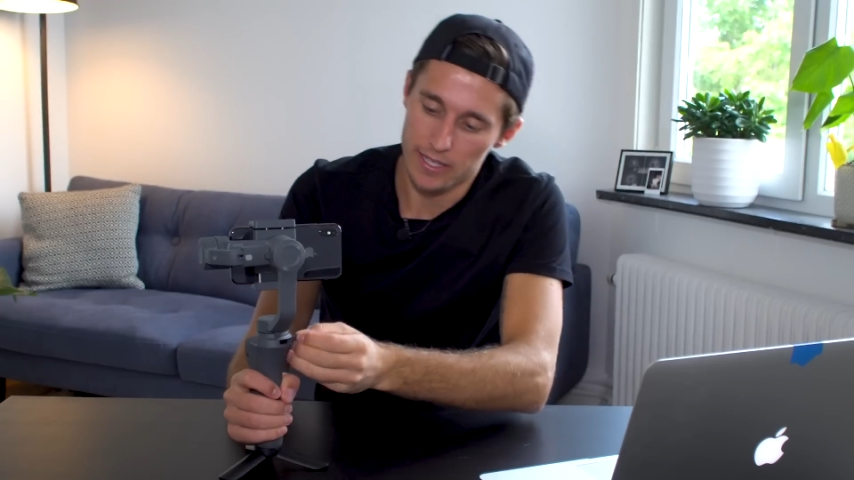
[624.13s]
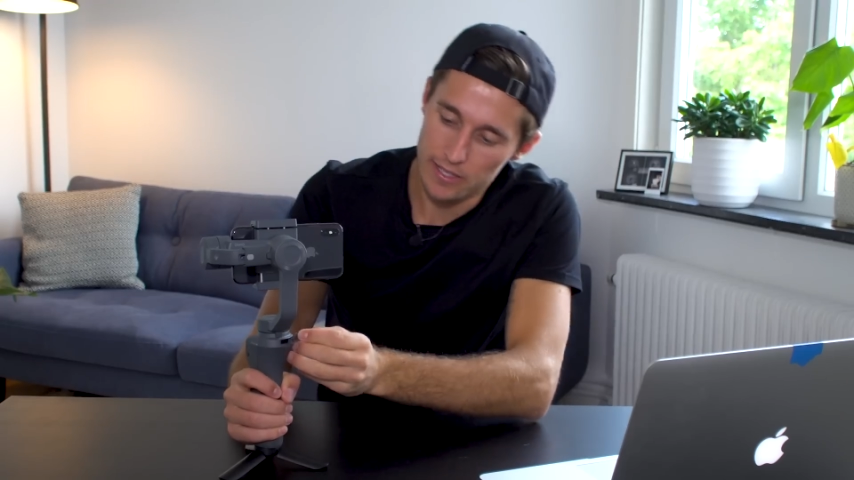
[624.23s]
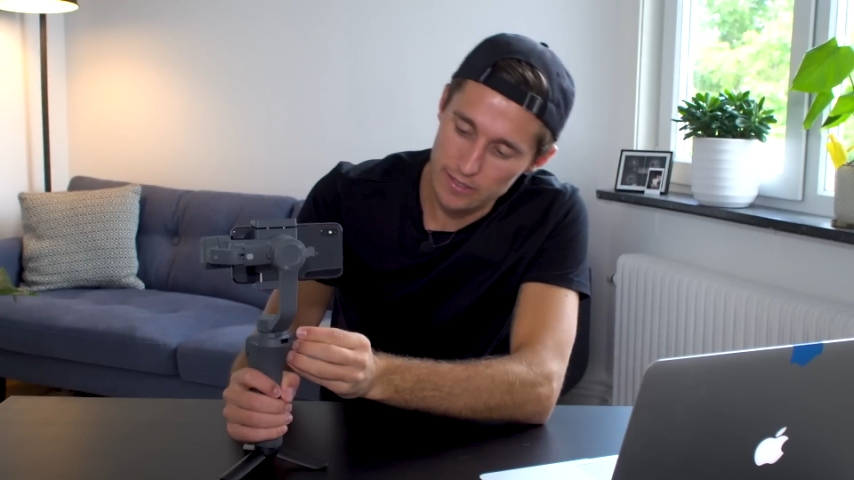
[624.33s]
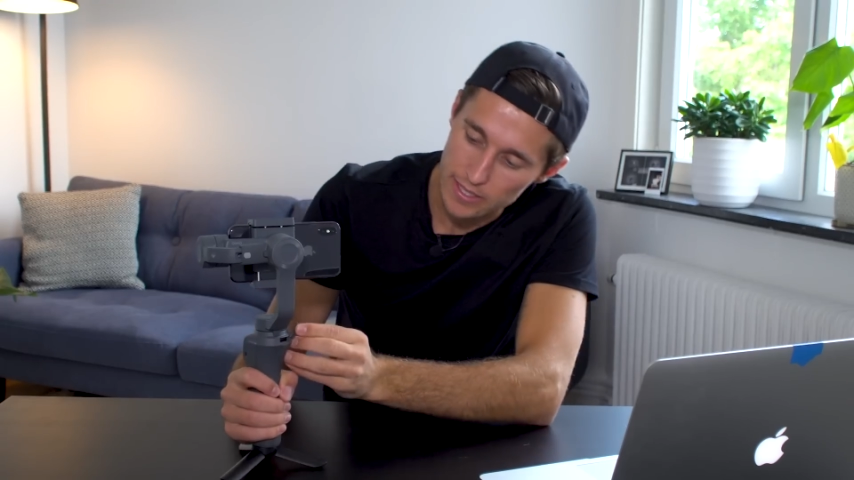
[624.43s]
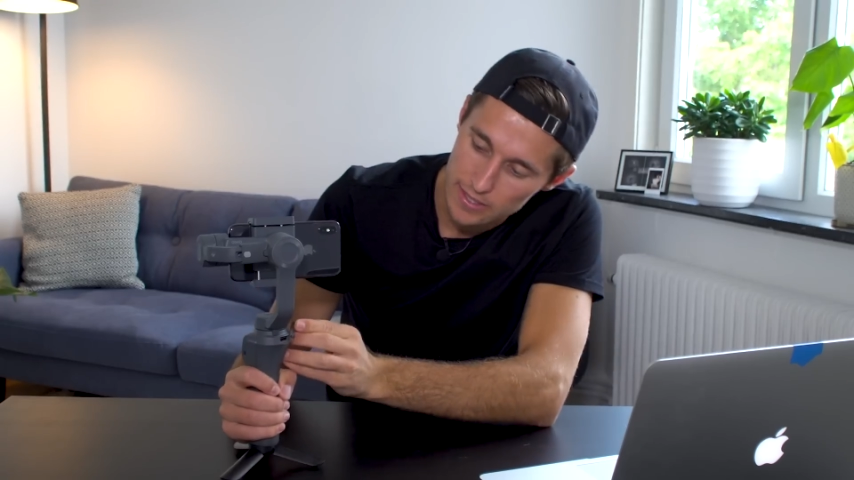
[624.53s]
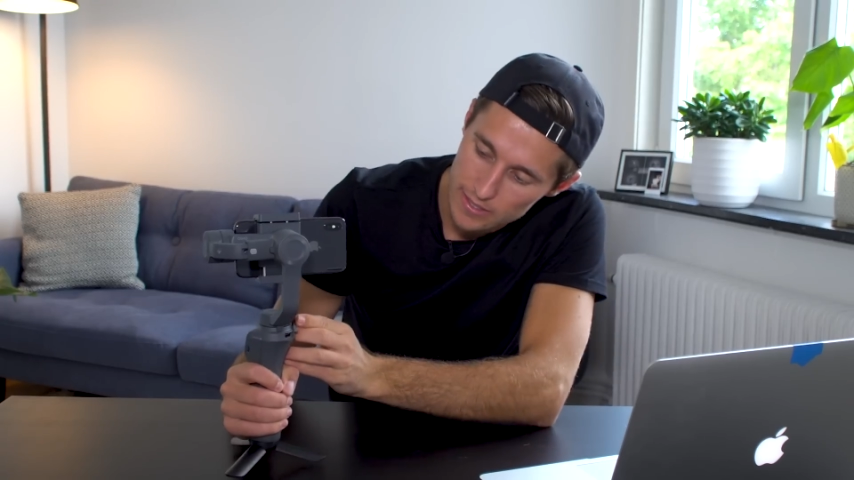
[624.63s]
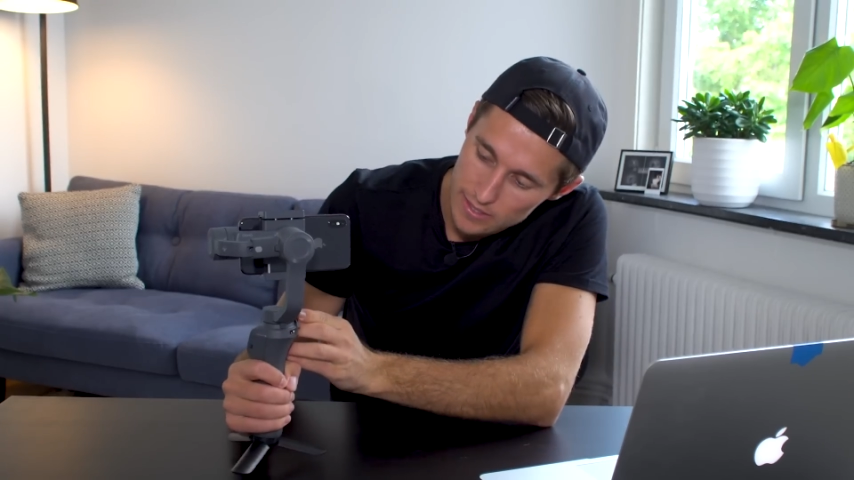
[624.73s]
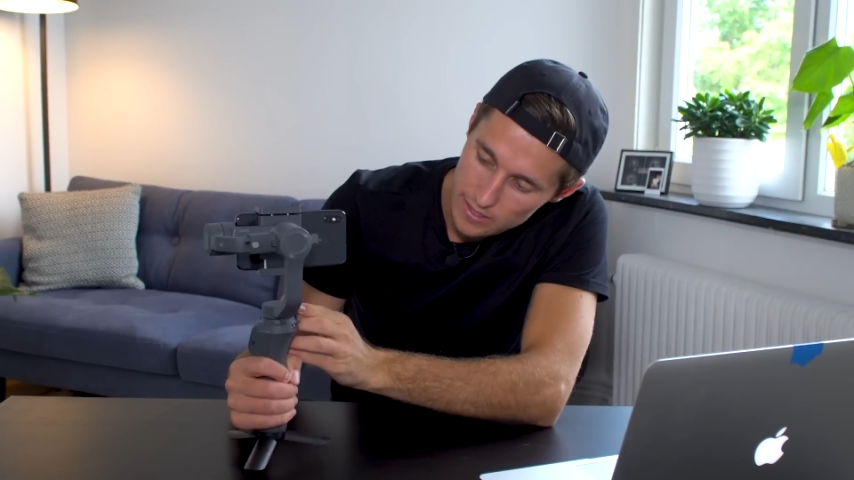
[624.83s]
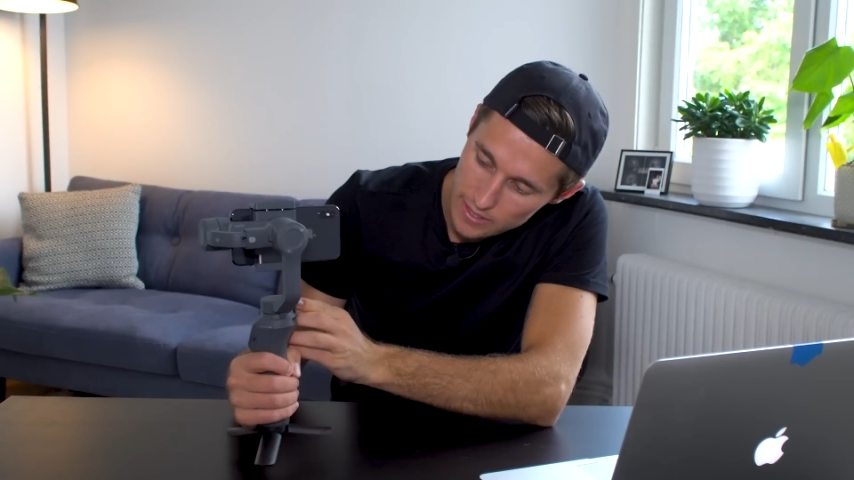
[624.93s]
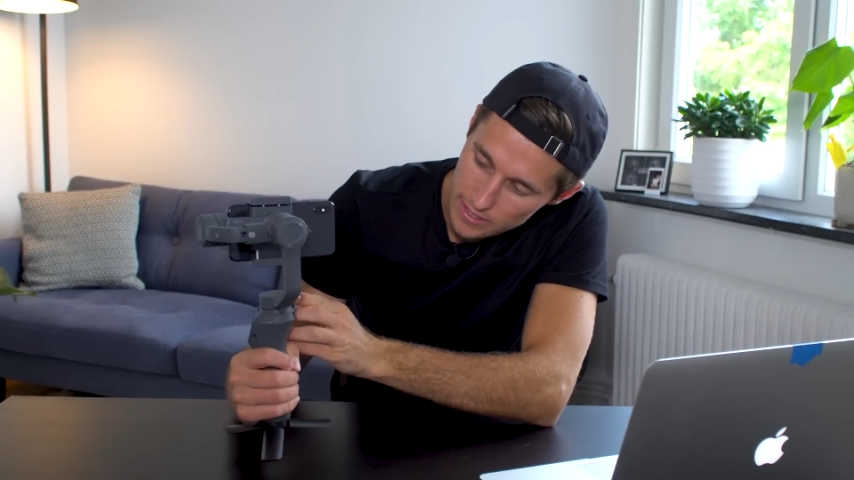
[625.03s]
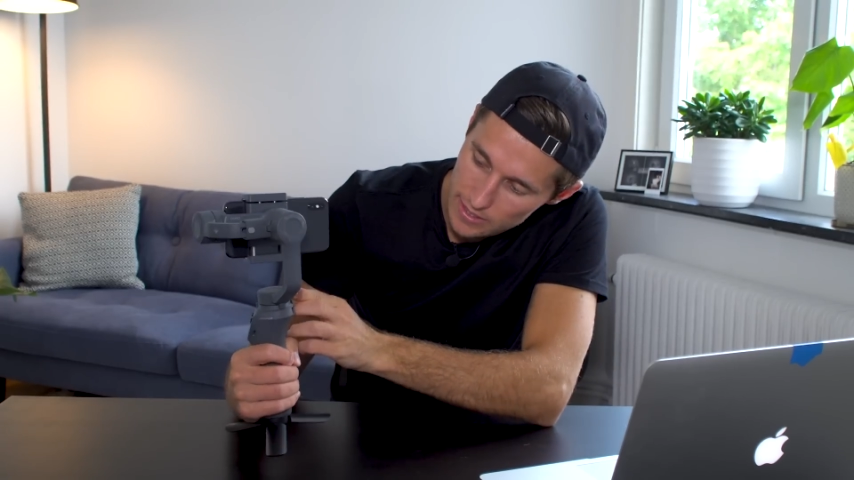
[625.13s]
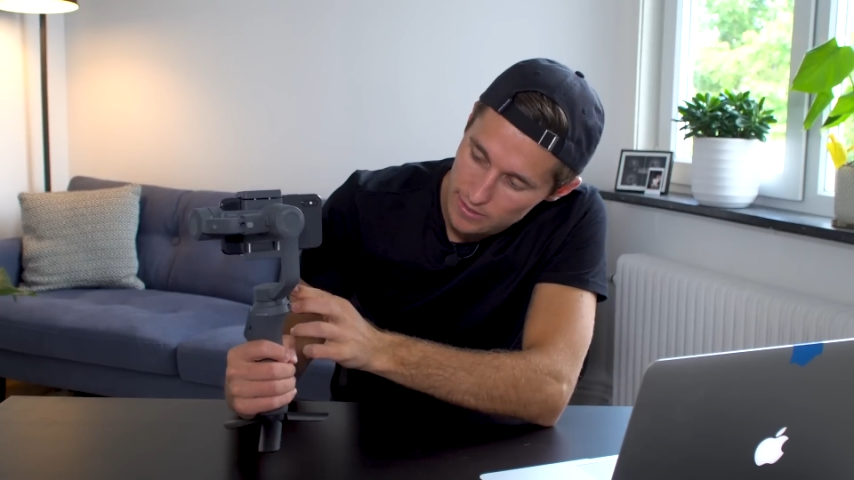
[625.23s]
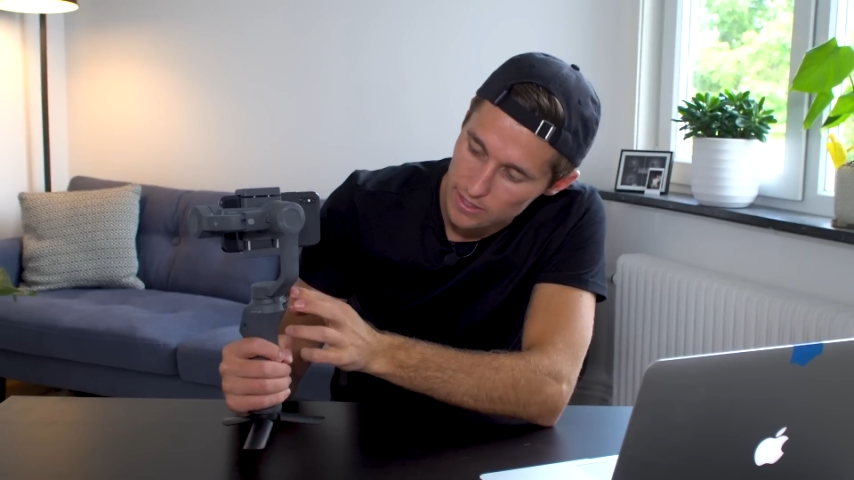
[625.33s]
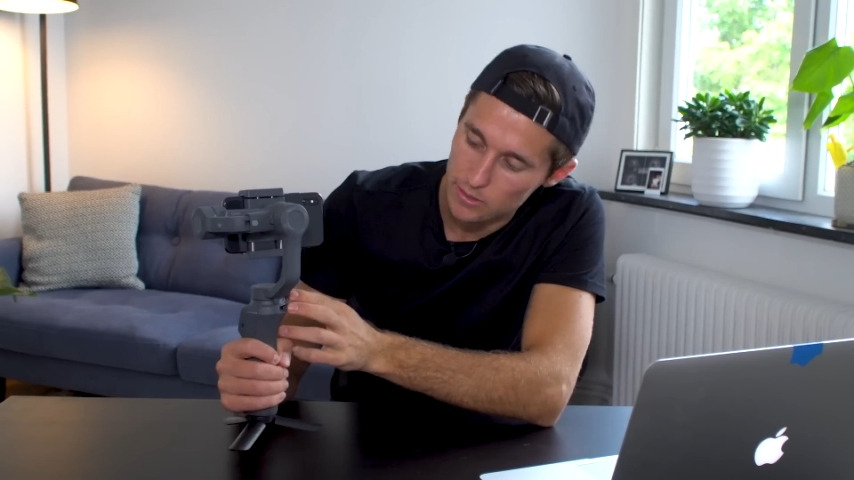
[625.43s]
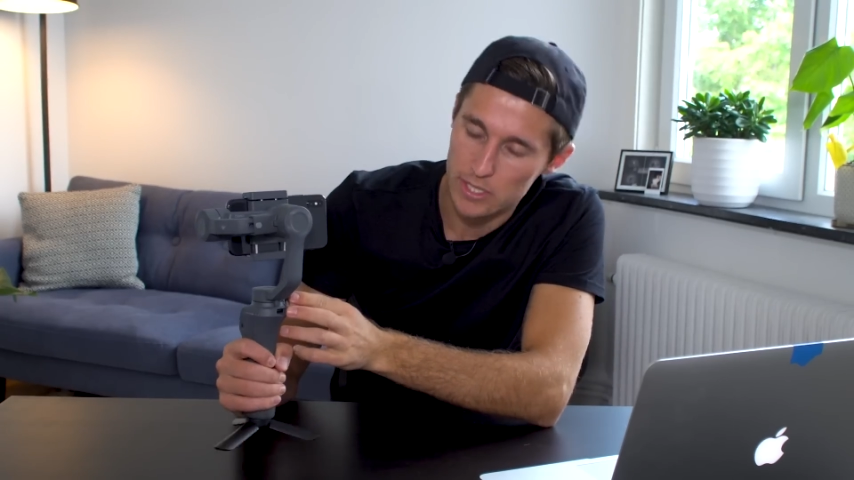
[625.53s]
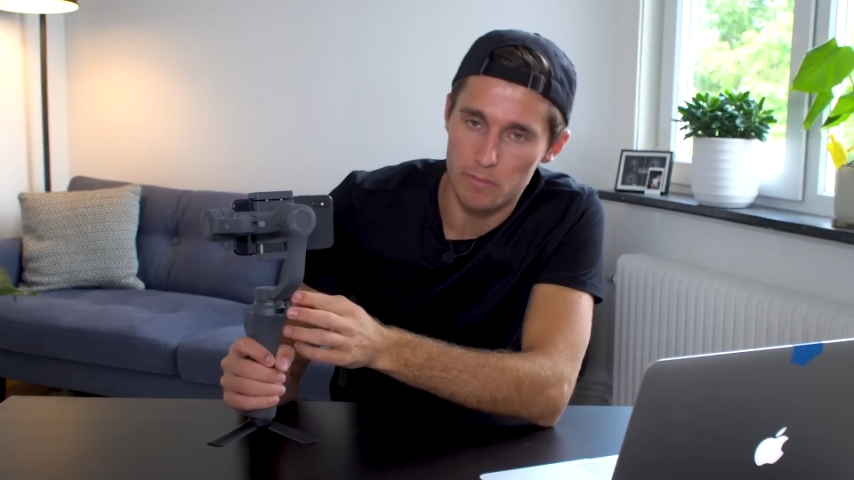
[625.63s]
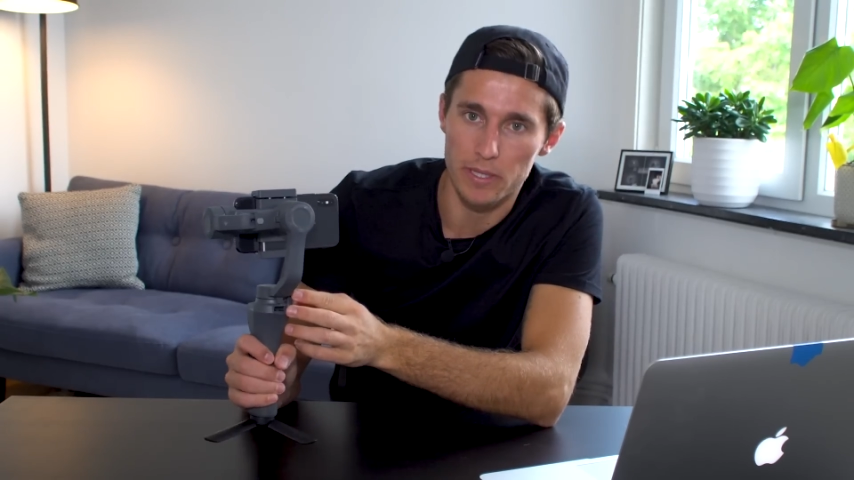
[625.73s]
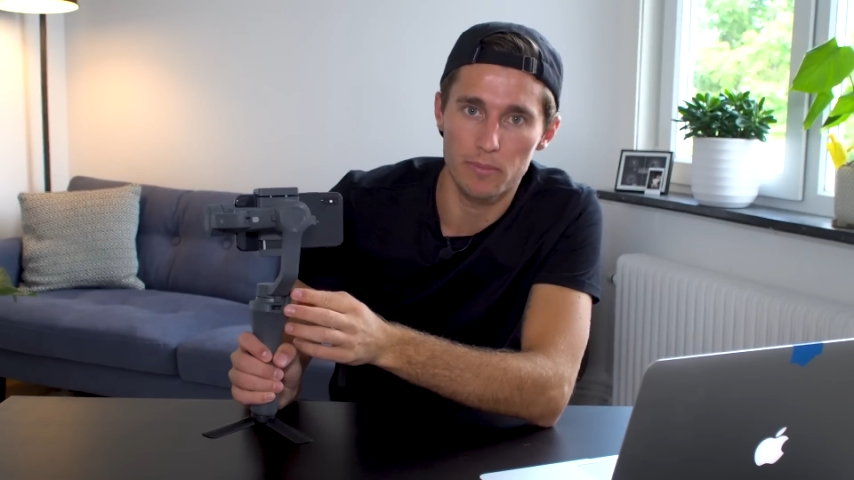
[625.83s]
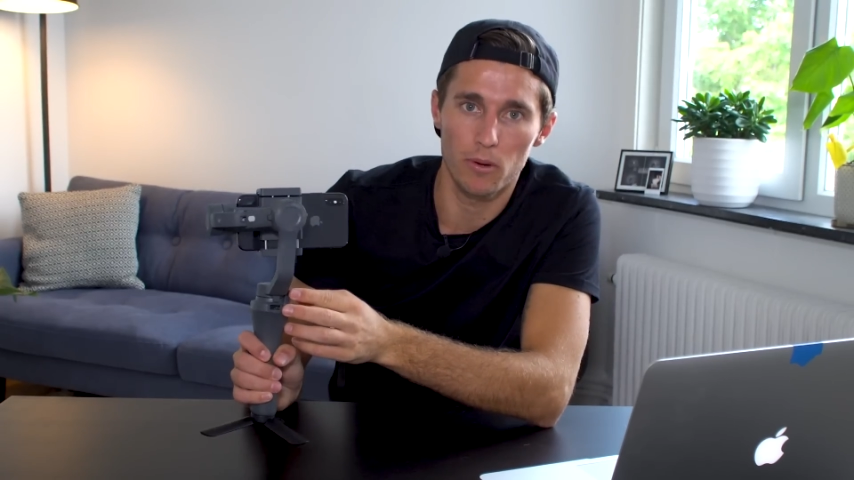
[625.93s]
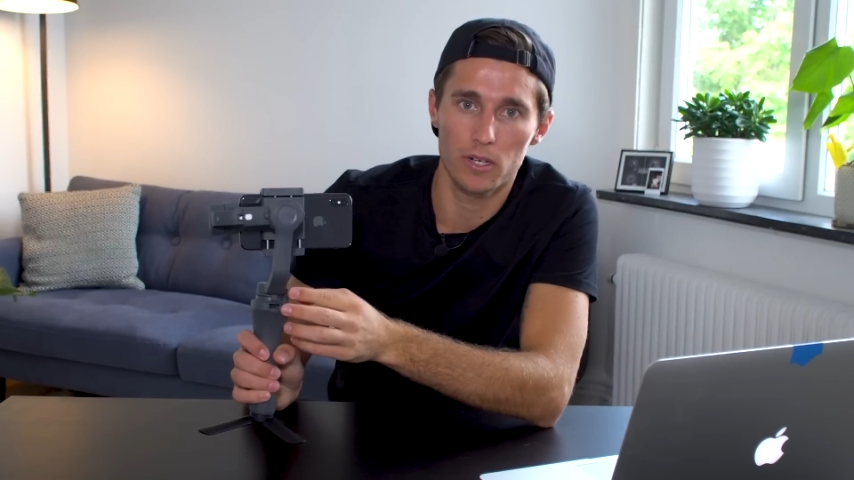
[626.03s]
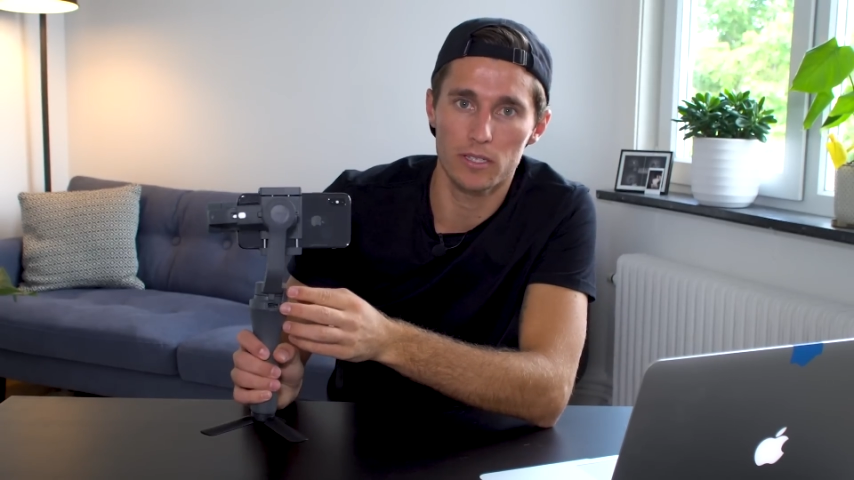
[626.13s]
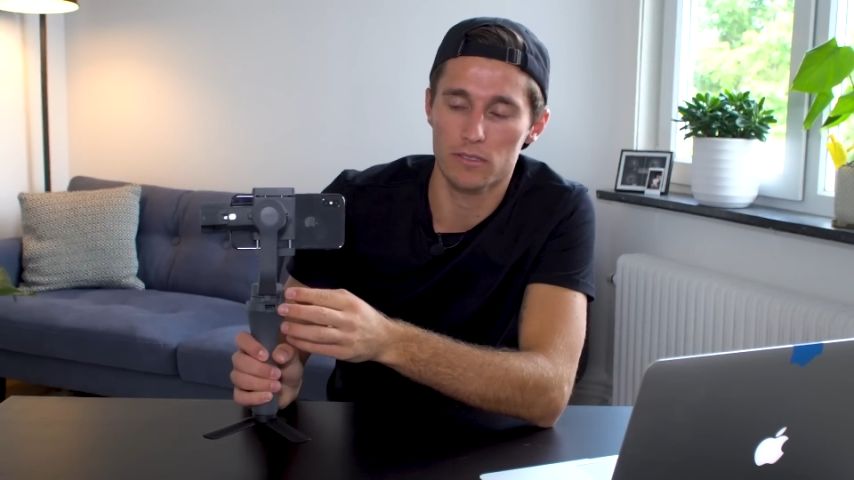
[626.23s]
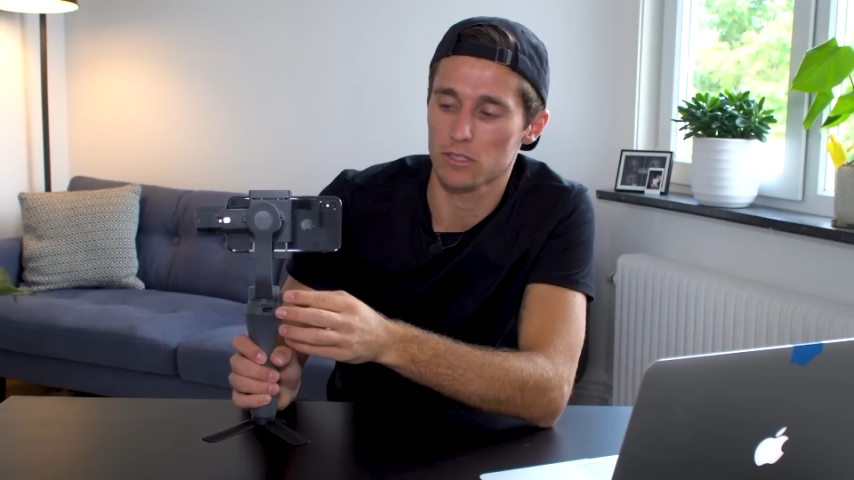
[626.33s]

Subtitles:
here is the USB port,